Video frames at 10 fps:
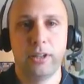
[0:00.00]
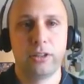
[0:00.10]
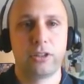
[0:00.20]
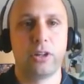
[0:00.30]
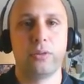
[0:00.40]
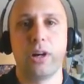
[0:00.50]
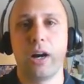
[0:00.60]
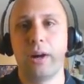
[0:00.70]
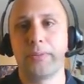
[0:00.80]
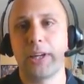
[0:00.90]
So
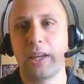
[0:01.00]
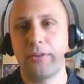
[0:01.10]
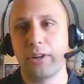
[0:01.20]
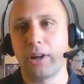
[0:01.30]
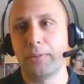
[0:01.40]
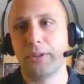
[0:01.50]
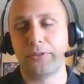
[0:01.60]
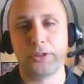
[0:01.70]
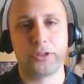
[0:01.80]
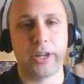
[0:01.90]
I'm going to give you a couple
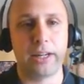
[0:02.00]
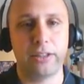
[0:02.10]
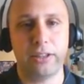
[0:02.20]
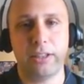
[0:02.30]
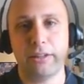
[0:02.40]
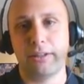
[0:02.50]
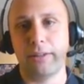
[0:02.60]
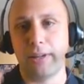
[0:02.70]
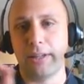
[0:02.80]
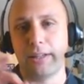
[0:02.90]
different strategies here,
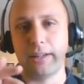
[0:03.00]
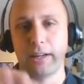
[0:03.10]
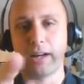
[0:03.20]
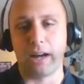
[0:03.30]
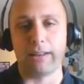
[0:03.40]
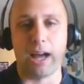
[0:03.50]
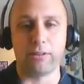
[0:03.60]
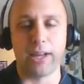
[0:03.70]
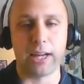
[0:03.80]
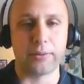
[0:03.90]
and then I'll
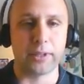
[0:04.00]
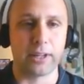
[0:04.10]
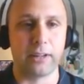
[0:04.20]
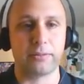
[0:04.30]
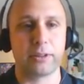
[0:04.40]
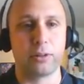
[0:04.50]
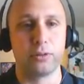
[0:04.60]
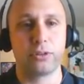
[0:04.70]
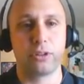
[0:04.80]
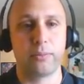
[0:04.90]
outline them, and then I'll go
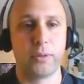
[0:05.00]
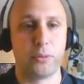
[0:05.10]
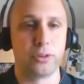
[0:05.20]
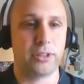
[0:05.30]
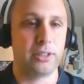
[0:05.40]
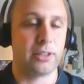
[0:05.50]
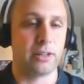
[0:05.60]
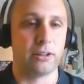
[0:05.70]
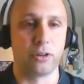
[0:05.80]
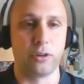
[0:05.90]
into a little bit more
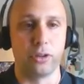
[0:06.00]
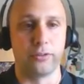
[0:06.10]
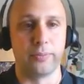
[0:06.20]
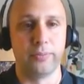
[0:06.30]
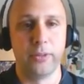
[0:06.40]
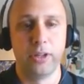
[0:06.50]
detail on all of them.